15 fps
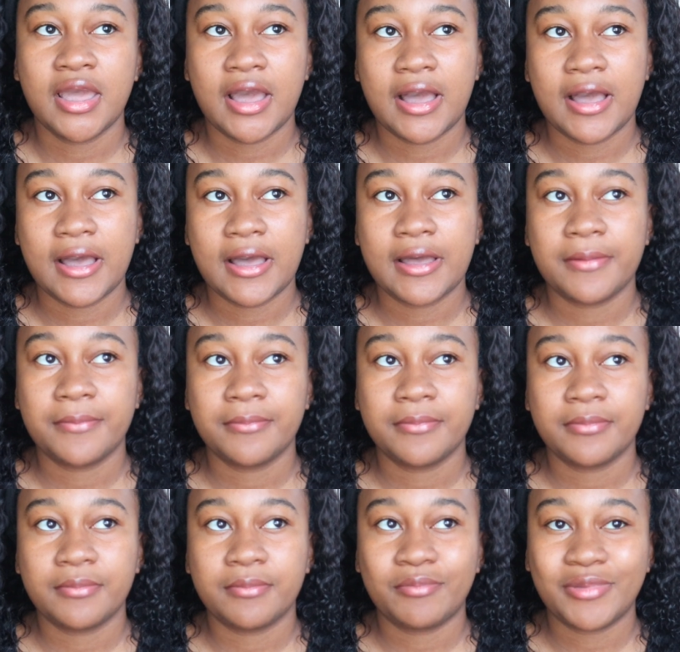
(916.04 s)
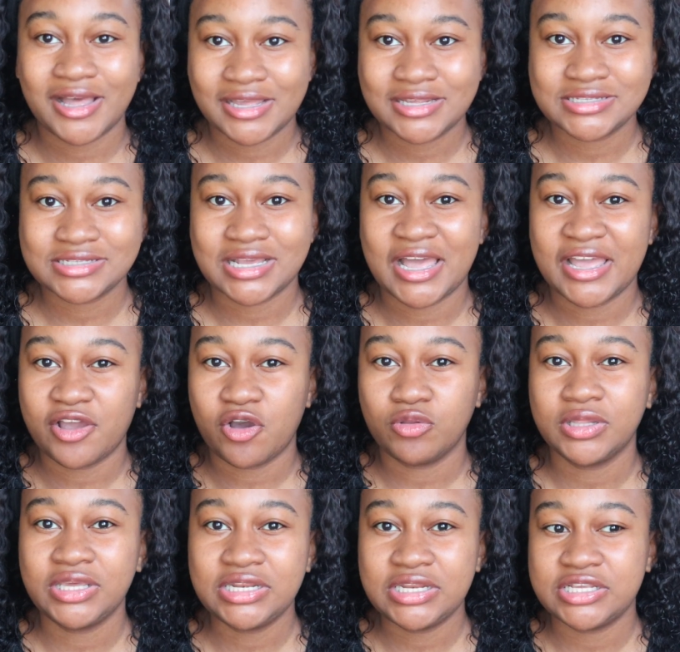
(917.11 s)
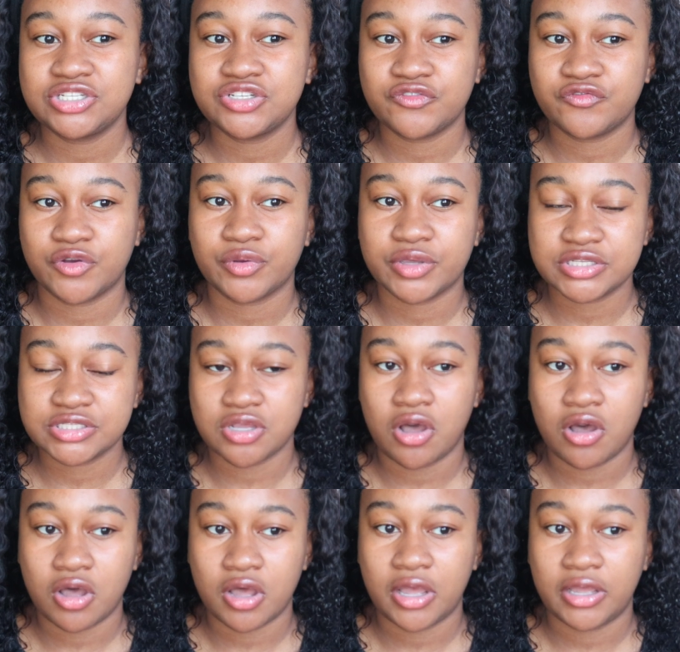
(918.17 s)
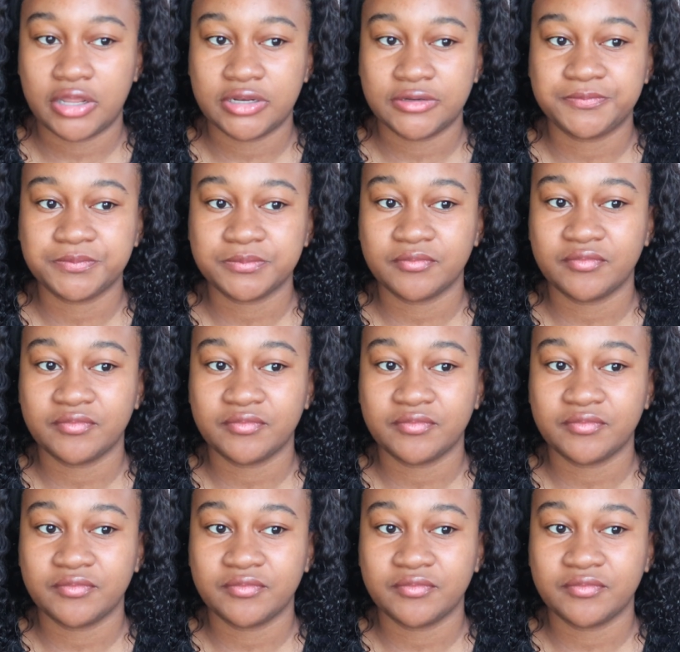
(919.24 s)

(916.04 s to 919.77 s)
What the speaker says: but I only need to focus on